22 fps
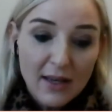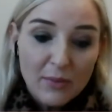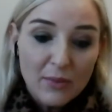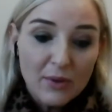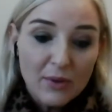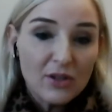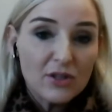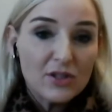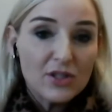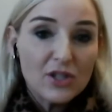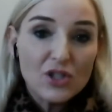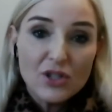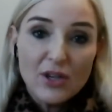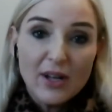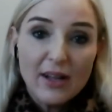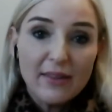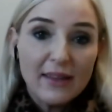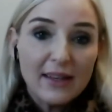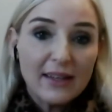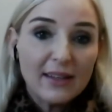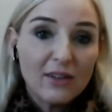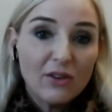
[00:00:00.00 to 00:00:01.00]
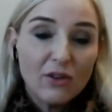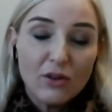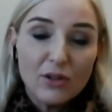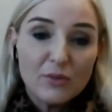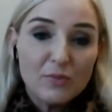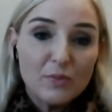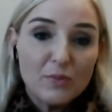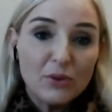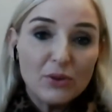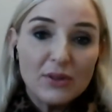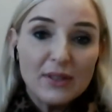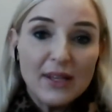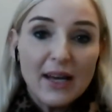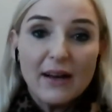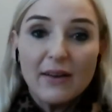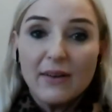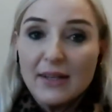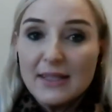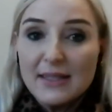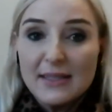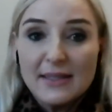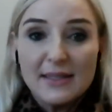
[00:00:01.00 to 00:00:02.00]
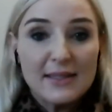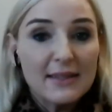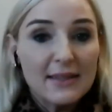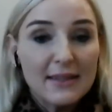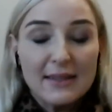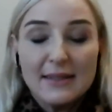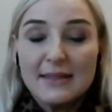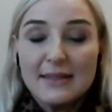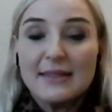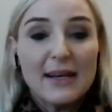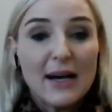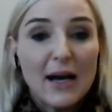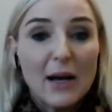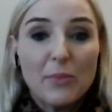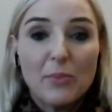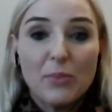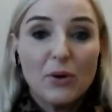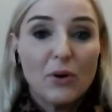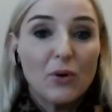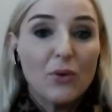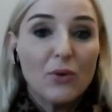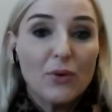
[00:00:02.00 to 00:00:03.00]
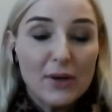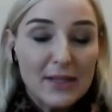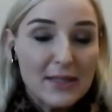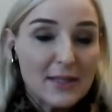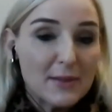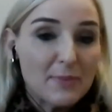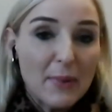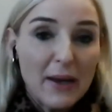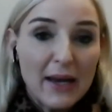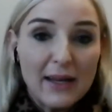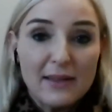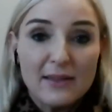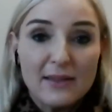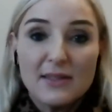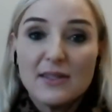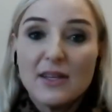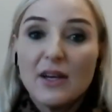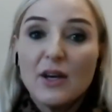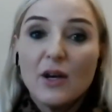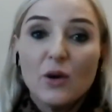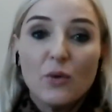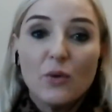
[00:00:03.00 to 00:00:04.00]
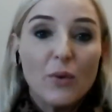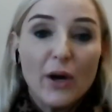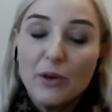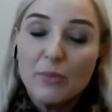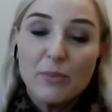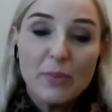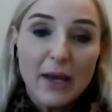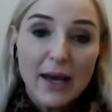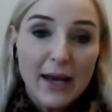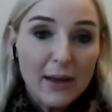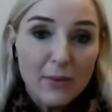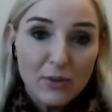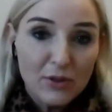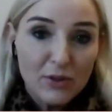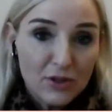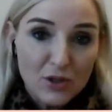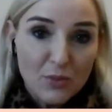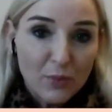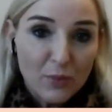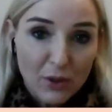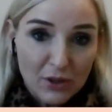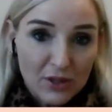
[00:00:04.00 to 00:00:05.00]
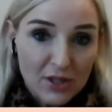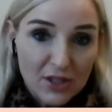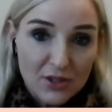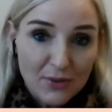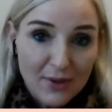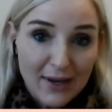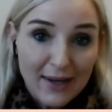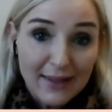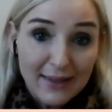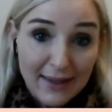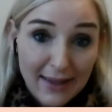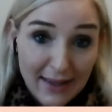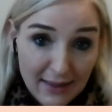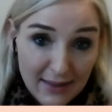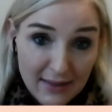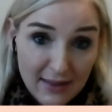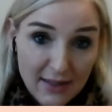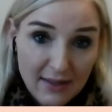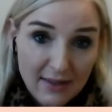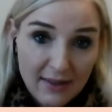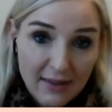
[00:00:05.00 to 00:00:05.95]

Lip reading: Because a child that can't pull down his diaper or his pants won't be able to potty train yet.